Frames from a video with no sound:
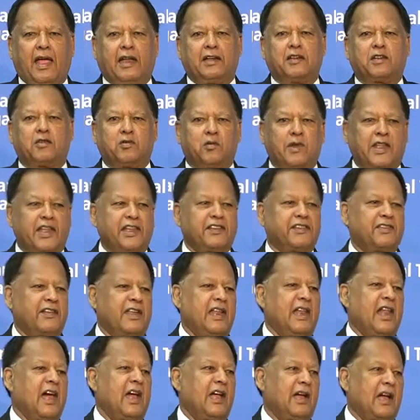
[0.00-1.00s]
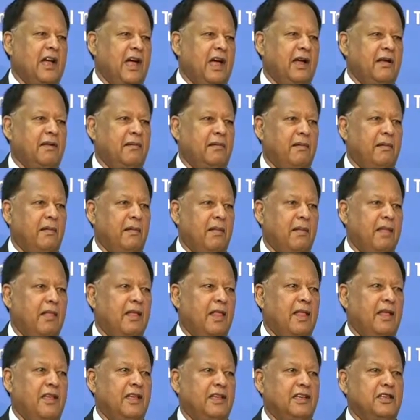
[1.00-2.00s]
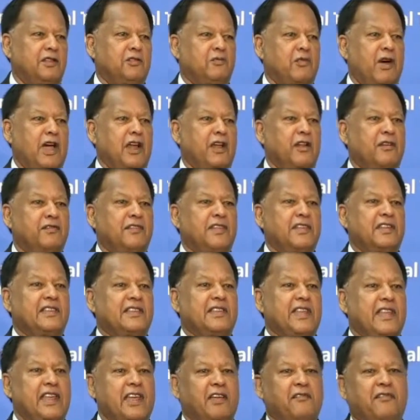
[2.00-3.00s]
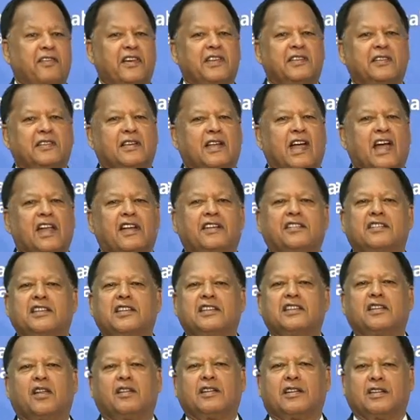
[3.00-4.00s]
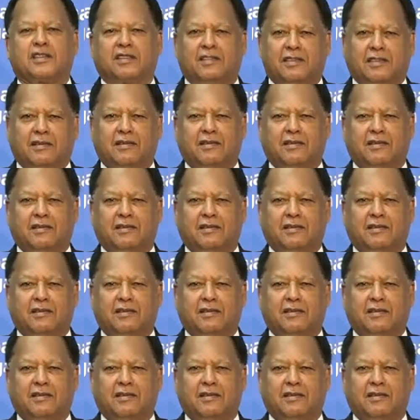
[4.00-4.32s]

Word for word: And today, Sri Lanka is one of the safest countries on earth.